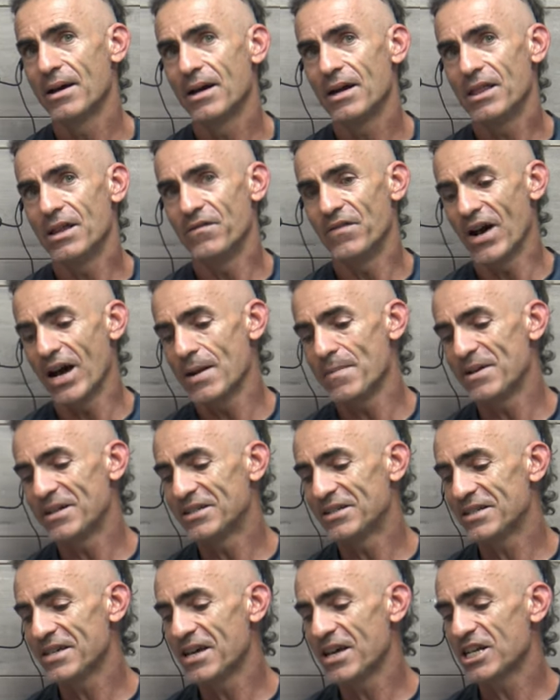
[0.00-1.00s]
The vitamin
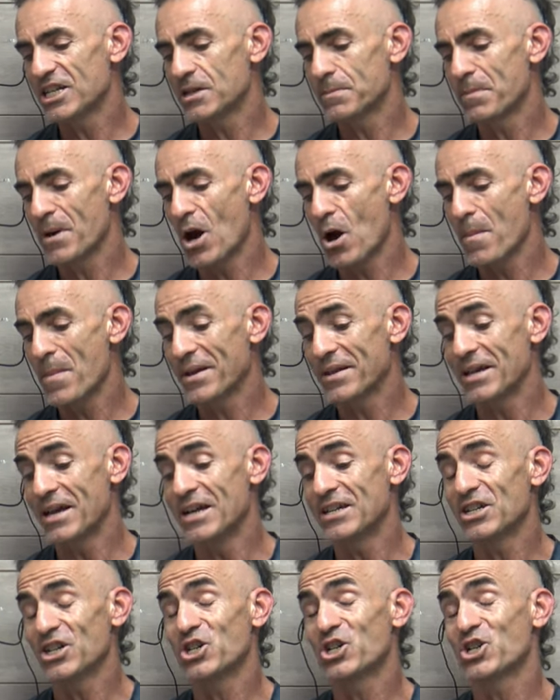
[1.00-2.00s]
C experiment
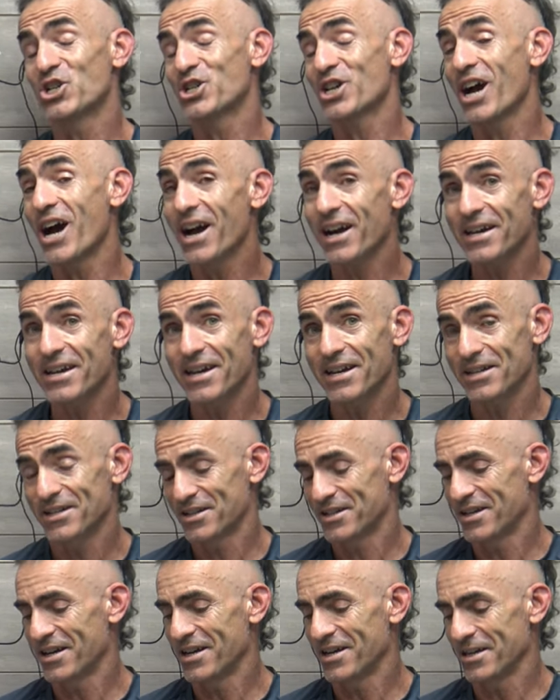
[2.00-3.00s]
is a shocking
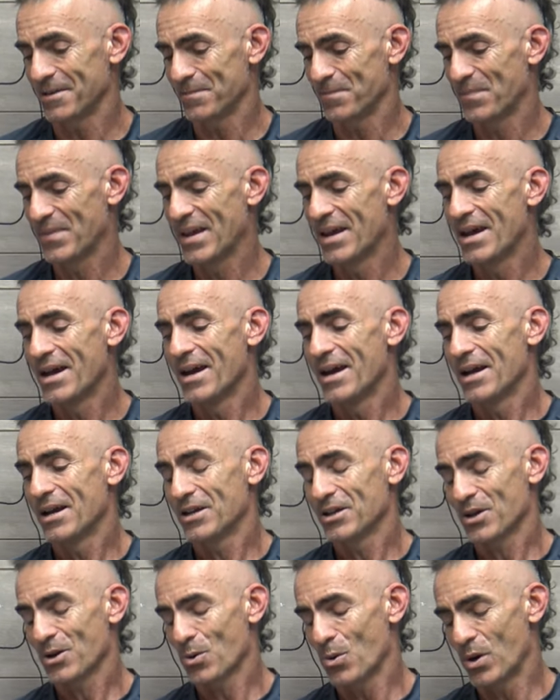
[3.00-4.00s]
study.
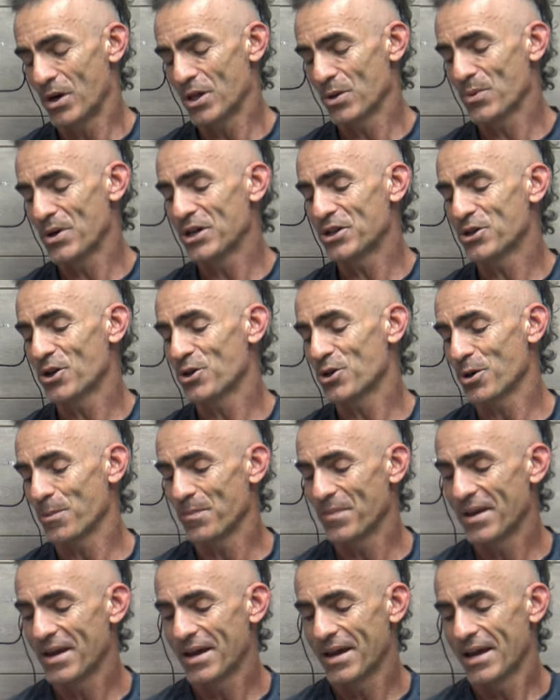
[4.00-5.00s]
According to the researcher,
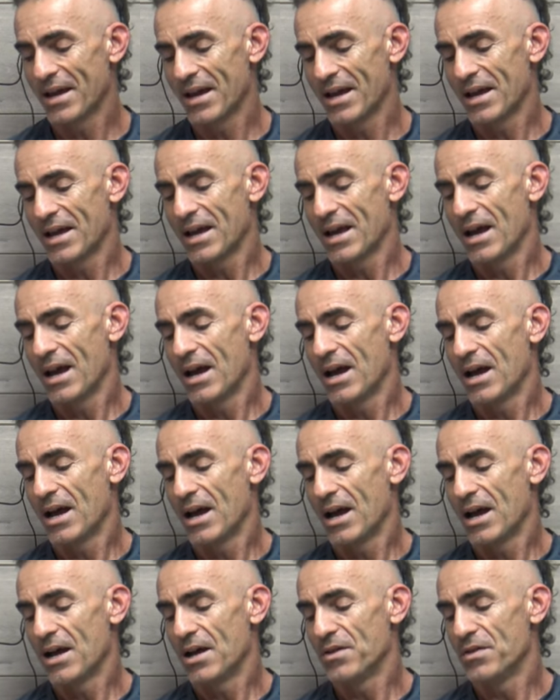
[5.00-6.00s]

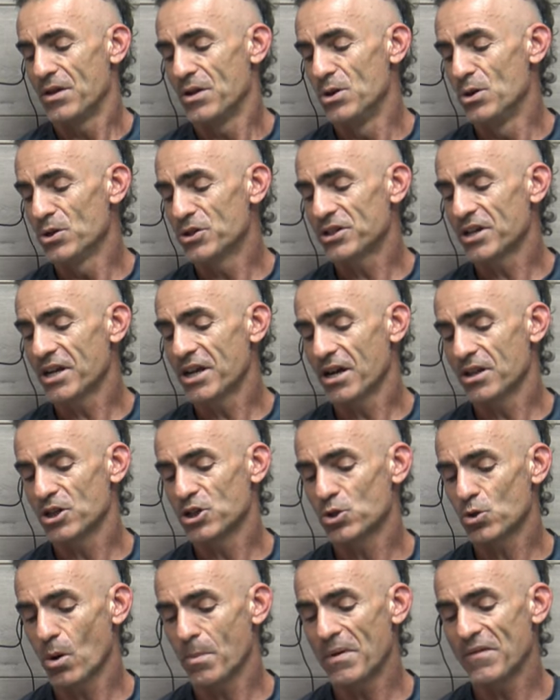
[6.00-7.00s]
the new study on the
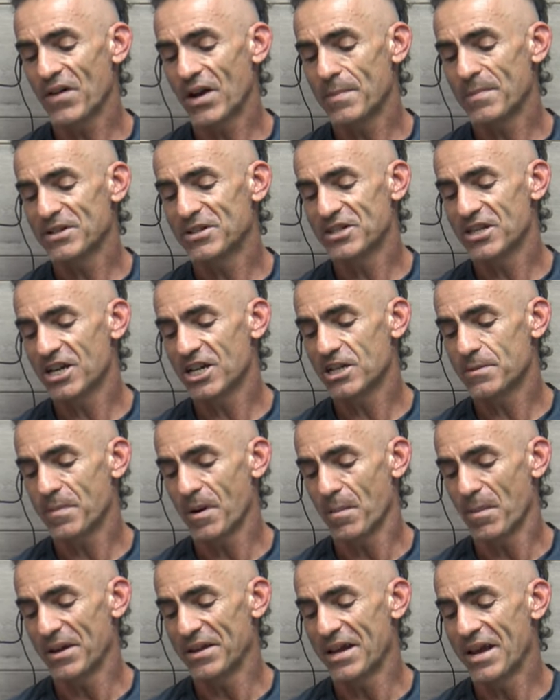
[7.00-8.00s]
Sorby vitamin C
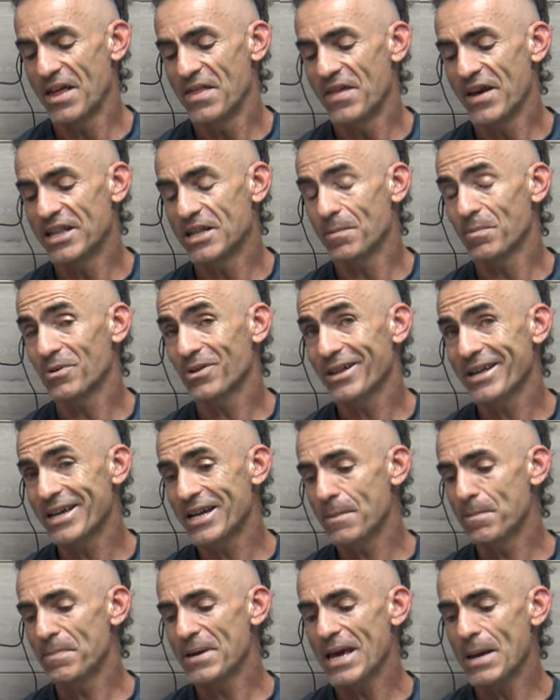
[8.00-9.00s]
experiment, they
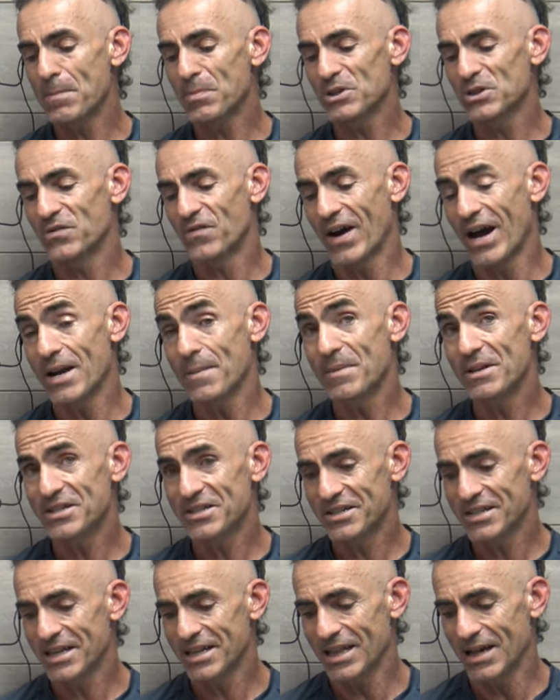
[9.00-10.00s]
depleted people's vitamin
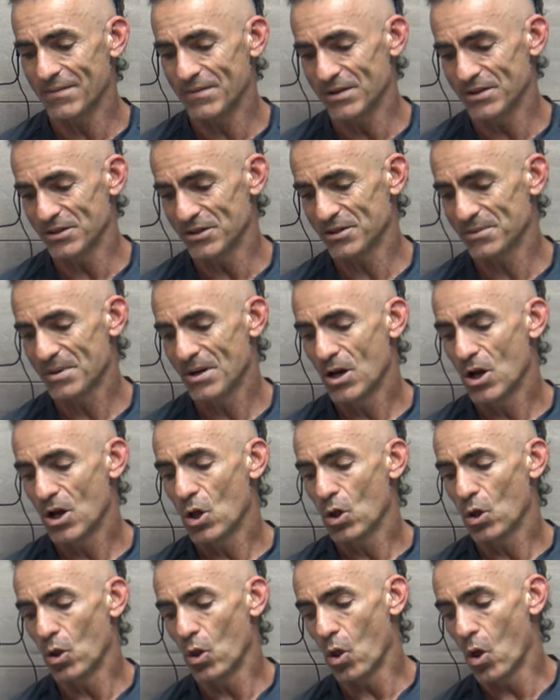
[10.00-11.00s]
C levels
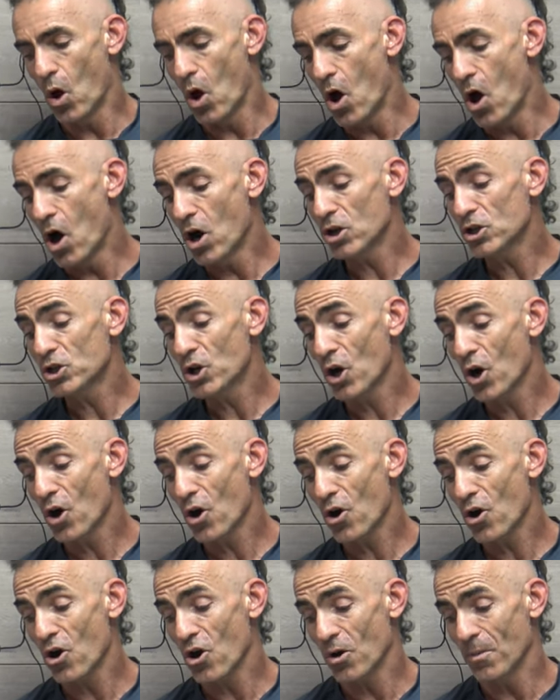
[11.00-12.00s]

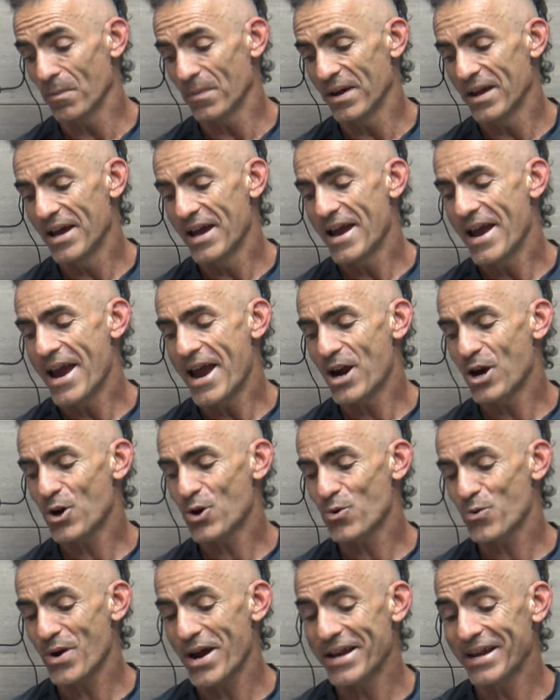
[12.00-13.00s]
long-term and
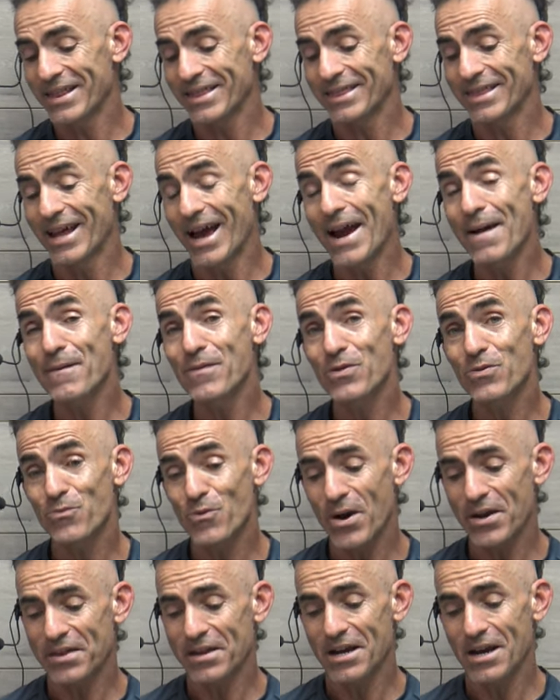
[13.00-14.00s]
created
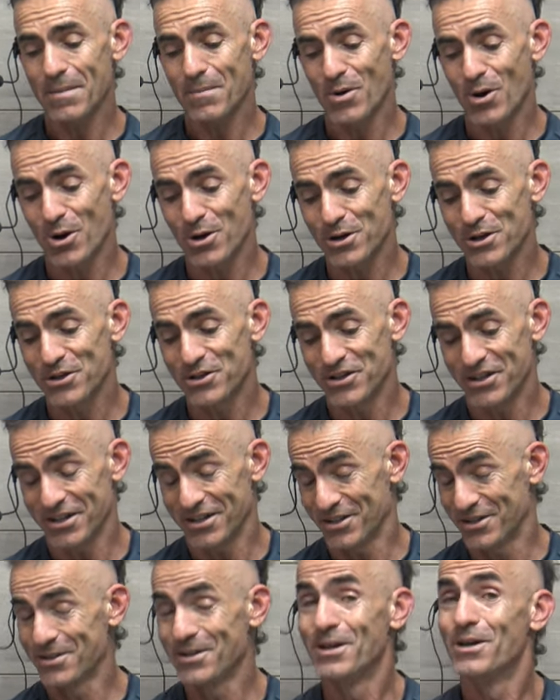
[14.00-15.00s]
life-threatening
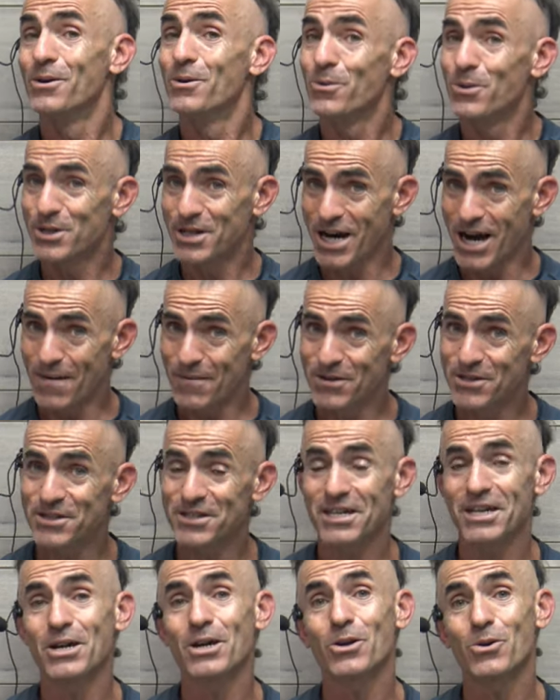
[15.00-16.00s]
emergencies, which
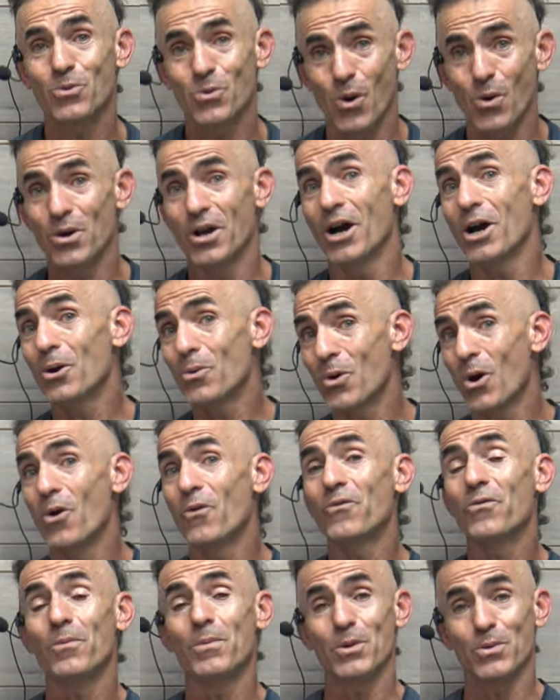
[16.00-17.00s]
obviously,
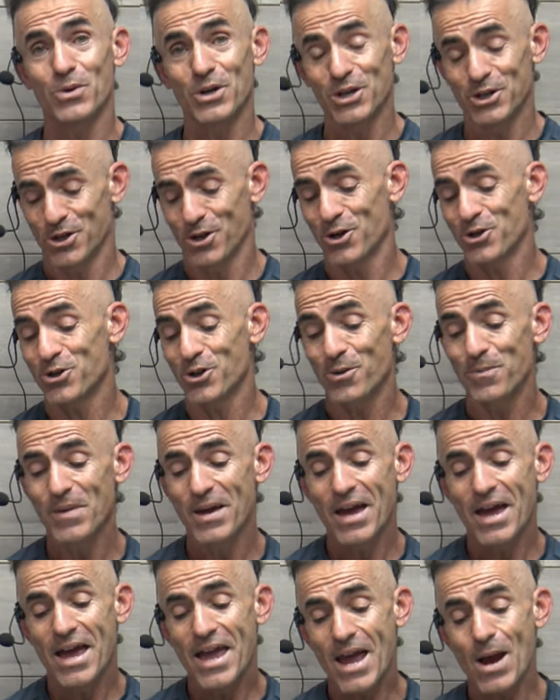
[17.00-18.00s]
quote-unquote, from the researcher,
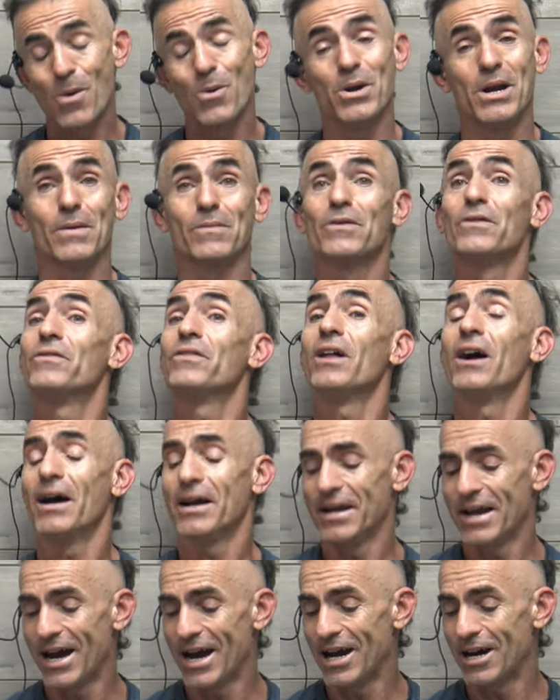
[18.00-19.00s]
it would never fly
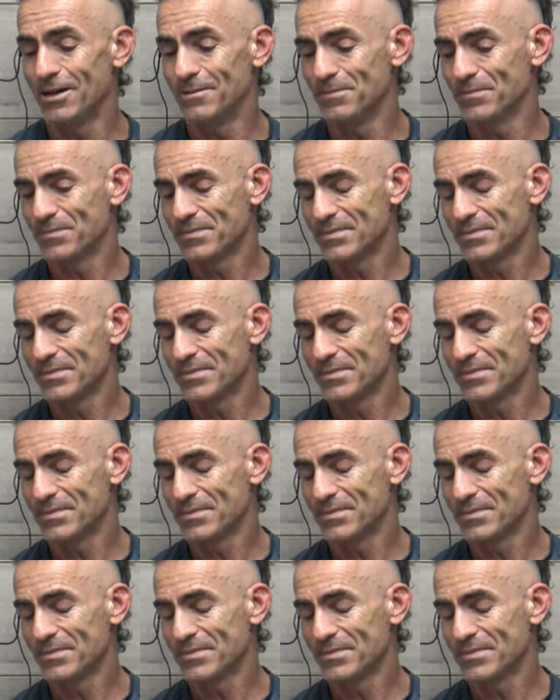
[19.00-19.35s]
now.